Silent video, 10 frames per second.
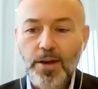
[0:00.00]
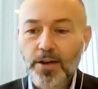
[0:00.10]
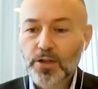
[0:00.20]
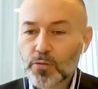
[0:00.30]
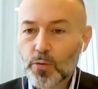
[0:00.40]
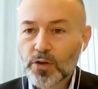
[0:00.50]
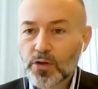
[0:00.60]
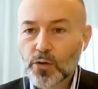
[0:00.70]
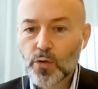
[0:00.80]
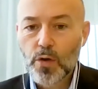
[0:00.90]
I just want
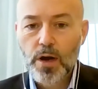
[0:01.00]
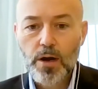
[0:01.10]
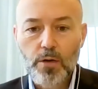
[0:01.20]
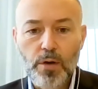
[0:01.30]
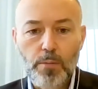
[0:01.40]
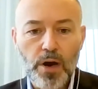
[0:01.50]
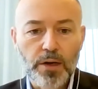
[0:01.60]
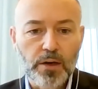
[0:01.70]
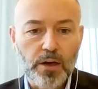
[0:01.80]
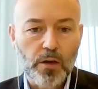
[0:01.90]
to
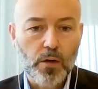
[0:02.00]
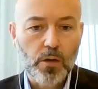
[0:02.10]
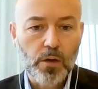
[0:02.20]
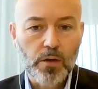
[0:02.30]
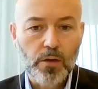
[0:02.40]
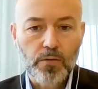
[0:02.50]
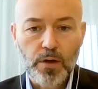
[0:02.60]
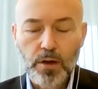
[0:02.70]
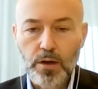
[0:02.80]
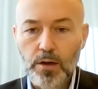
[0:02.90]
remind all of
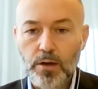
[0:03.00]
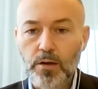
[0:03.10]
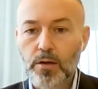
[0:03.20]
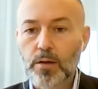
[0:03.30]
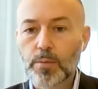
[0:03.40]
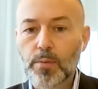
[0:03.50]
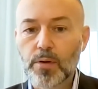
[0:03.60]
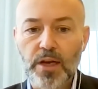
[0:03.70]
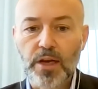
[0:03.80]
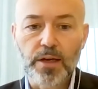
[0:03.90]
the people
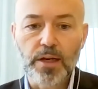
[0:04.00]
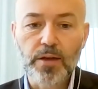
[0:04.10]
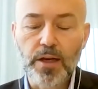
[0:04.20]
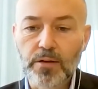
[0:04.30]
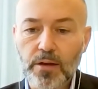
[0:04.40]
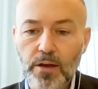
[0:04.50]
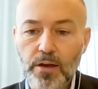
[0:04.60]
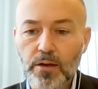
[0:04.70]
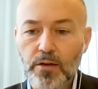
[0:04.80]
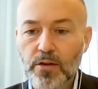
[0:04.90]
attending that
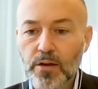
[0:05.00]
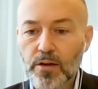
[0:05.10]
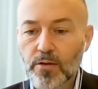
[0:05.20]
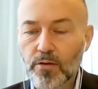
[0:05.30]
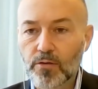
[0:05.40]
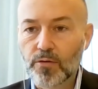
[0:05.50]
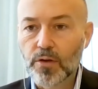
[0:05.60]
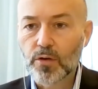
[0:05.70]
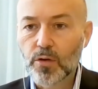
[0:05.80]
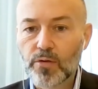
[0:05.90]

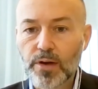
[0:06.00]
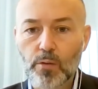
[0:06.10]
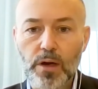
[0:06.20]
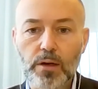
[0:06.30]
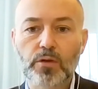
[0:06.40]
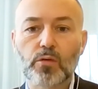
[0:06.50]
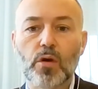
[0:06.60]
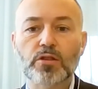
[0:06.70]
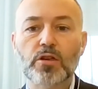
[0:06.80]
you're very welcome to ask